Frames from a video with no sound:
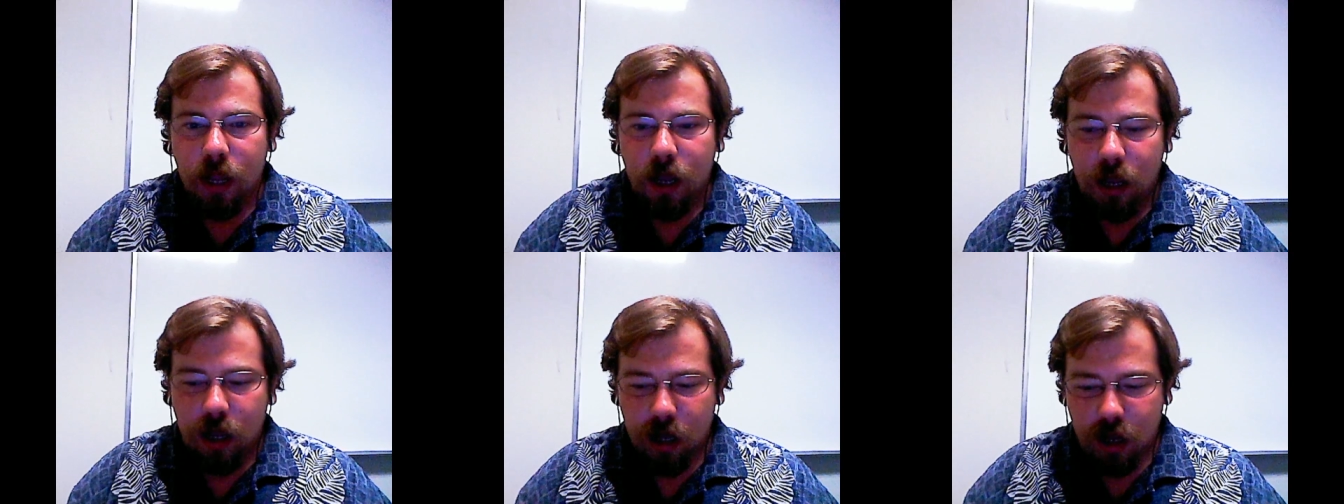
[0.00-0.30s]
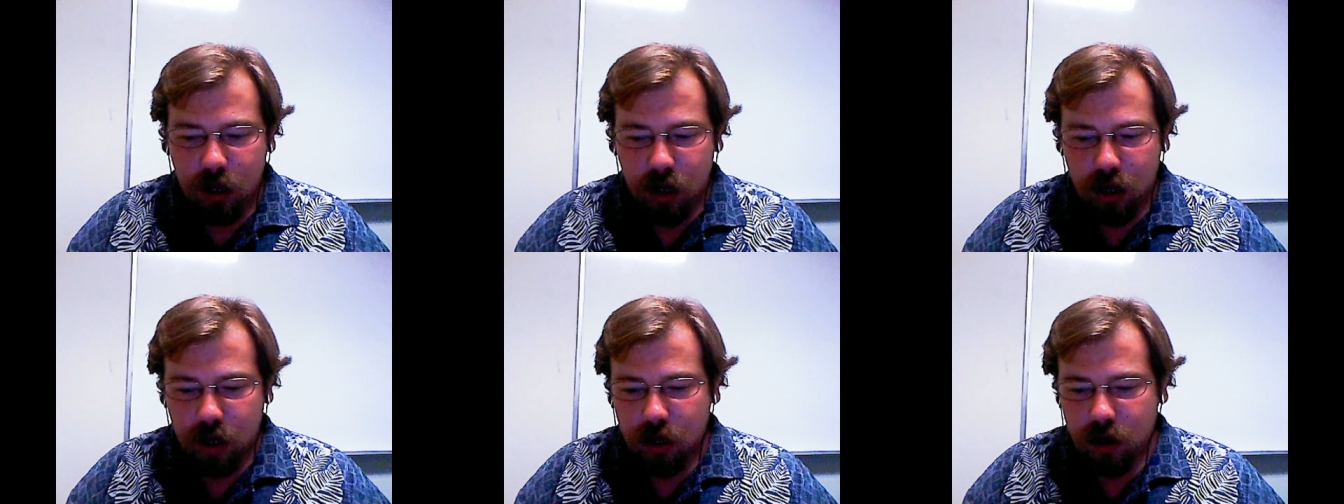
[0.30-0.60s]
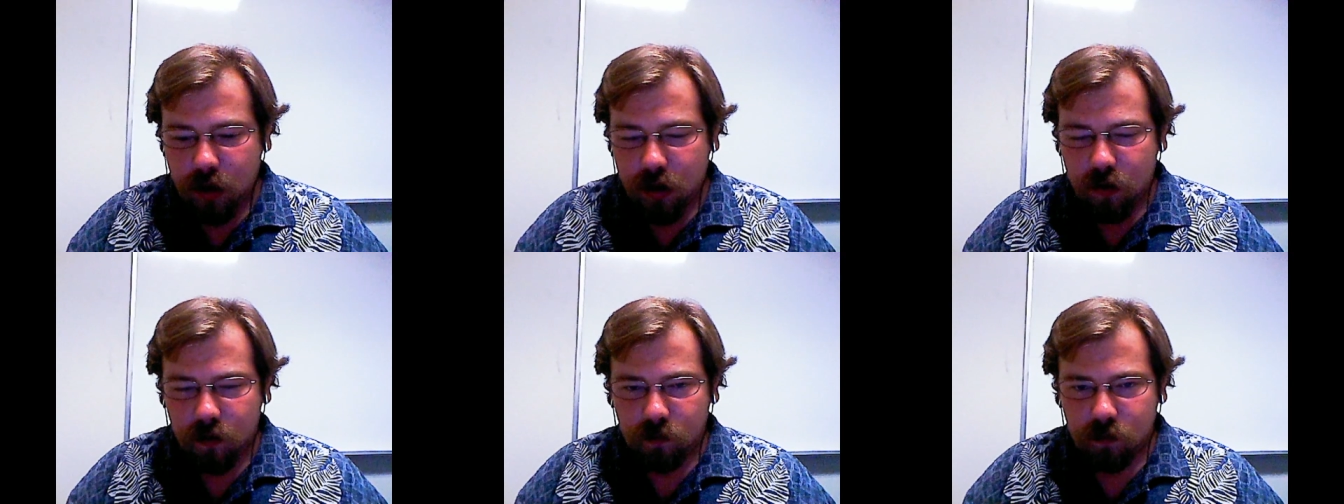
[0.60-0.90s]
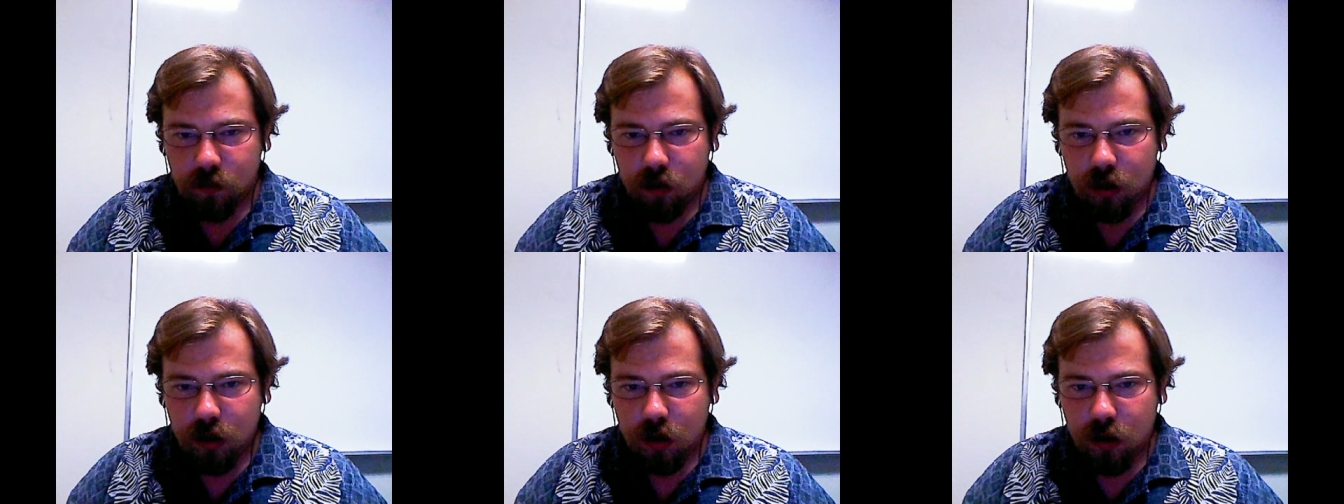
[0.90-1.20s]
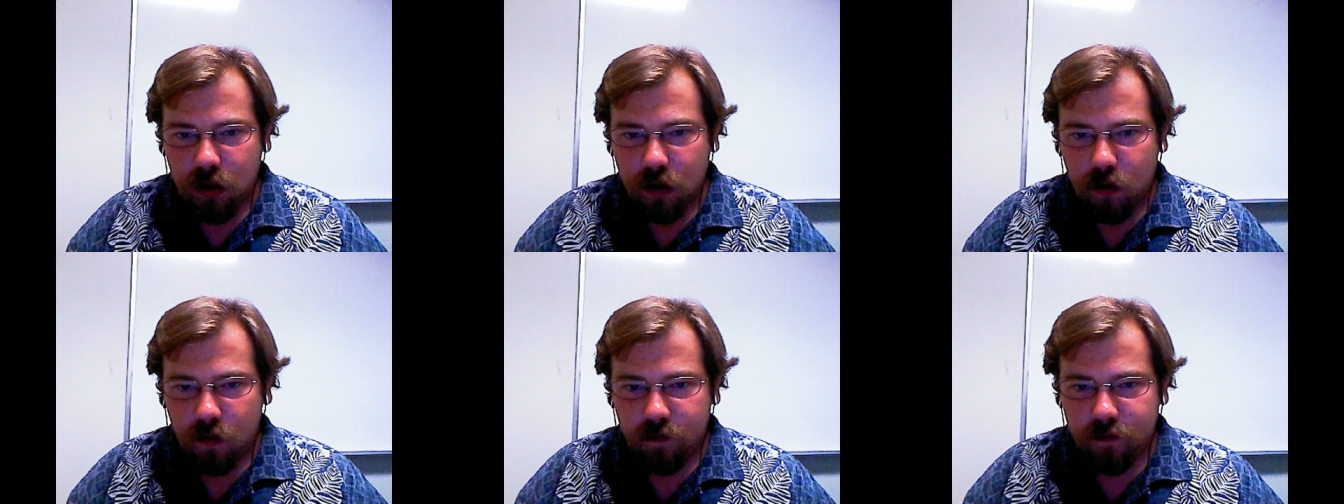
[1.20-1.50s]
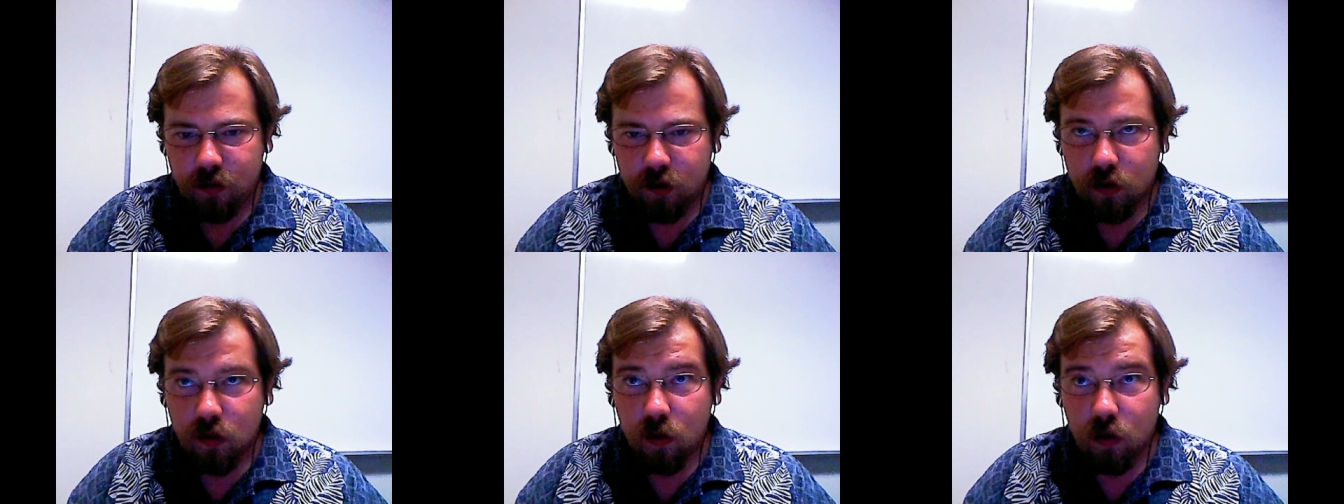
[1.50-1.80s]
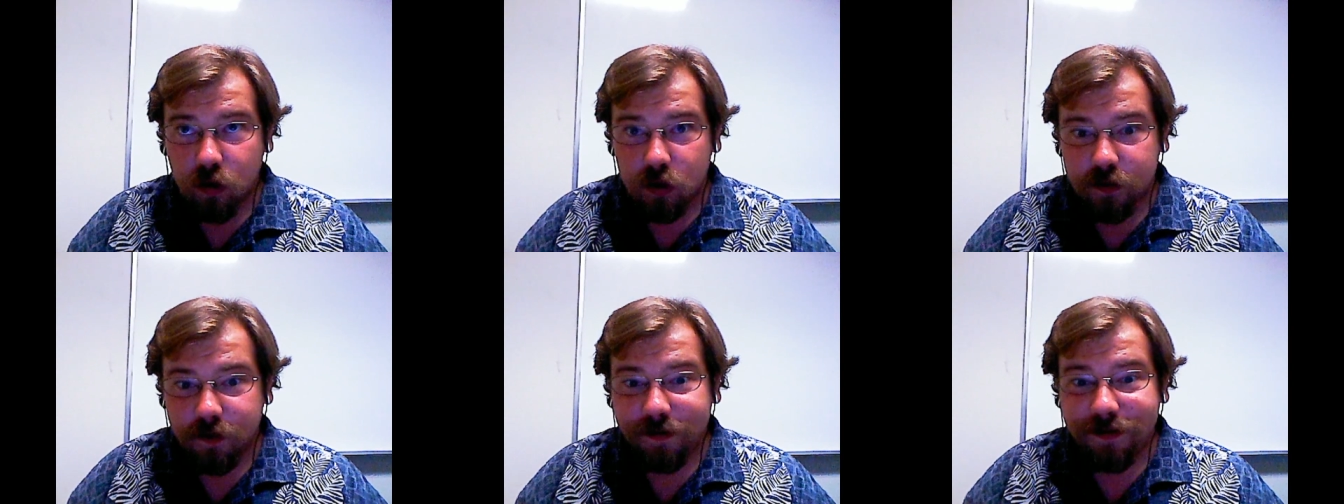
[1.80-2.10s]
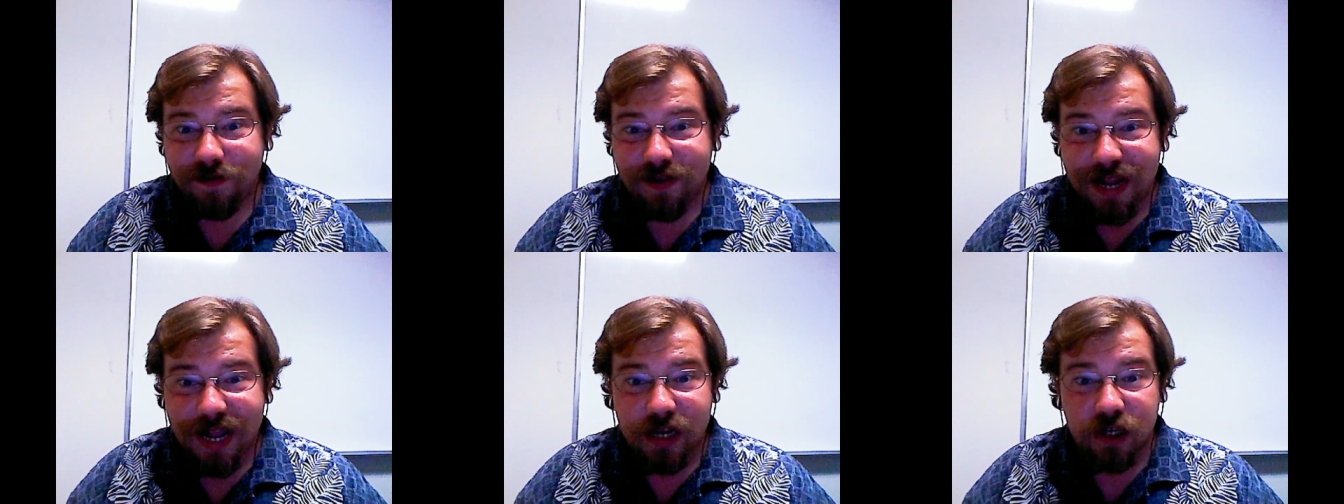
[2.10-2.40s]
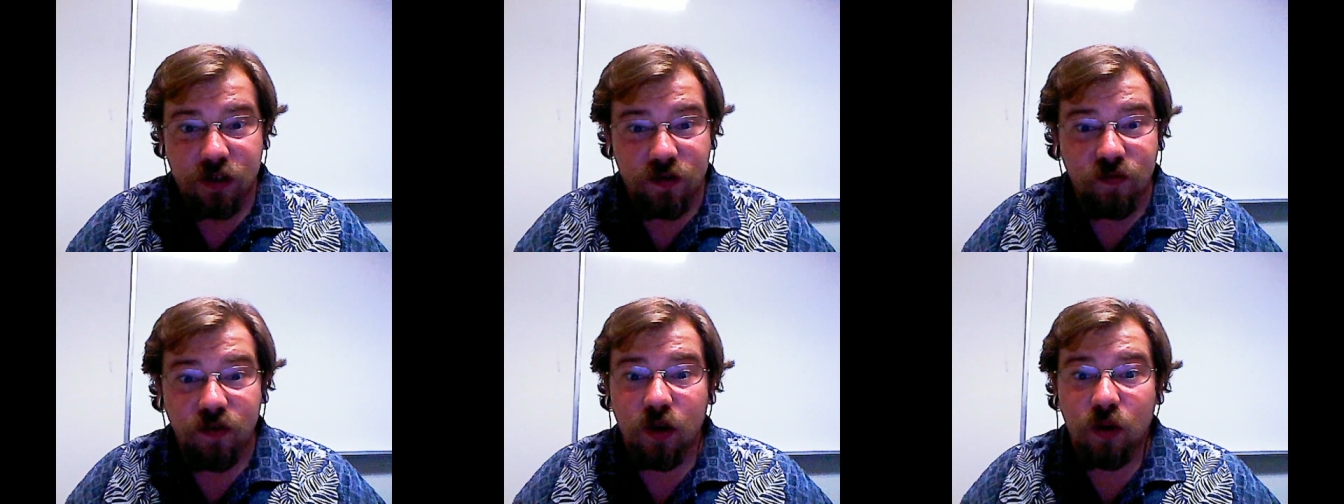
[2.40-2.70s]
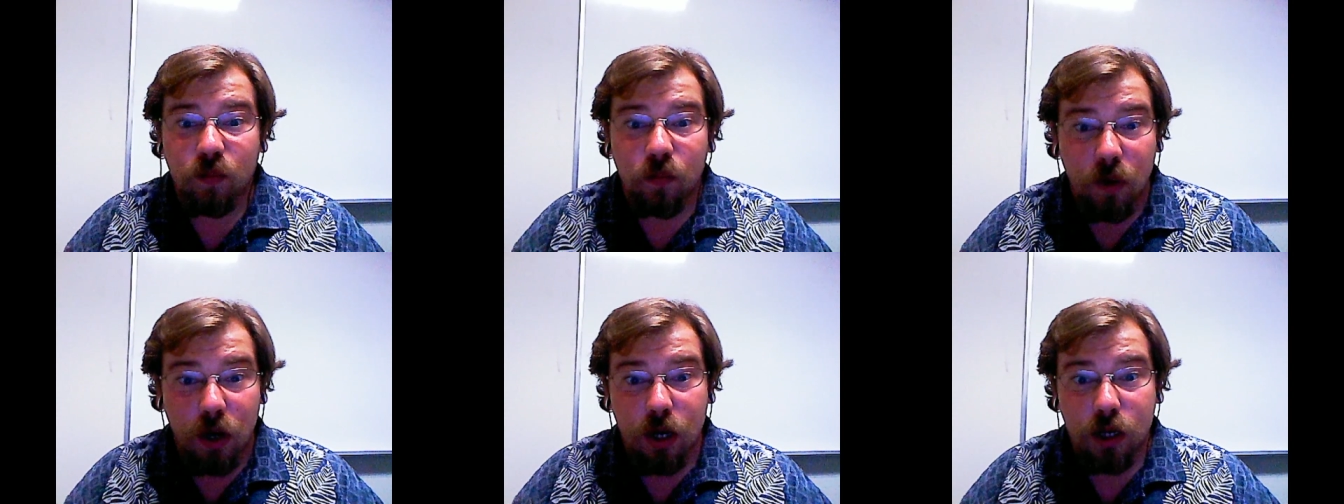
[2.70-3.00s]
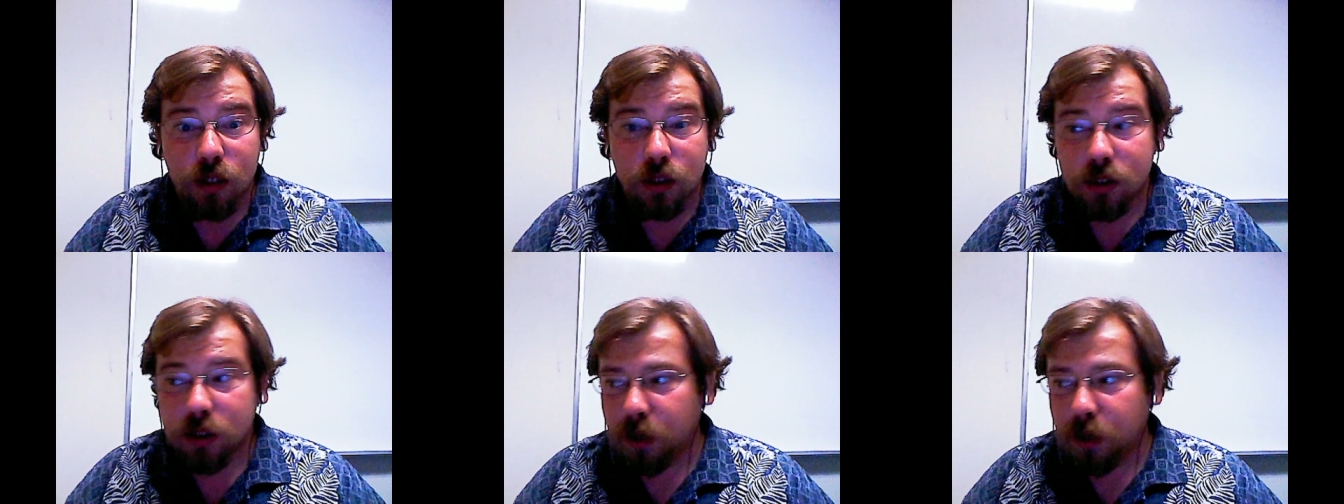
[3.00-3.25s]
and over the course of the next few months,